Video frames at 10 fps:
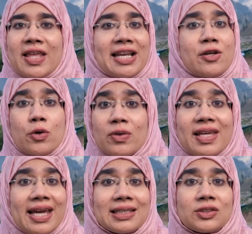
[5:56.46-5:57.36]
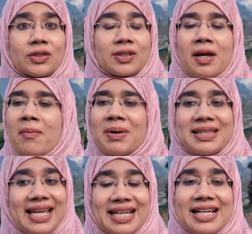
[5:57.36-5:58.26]
They knew the answers,
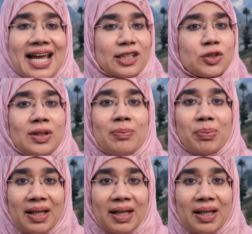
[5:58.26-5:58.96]
but they didn't actually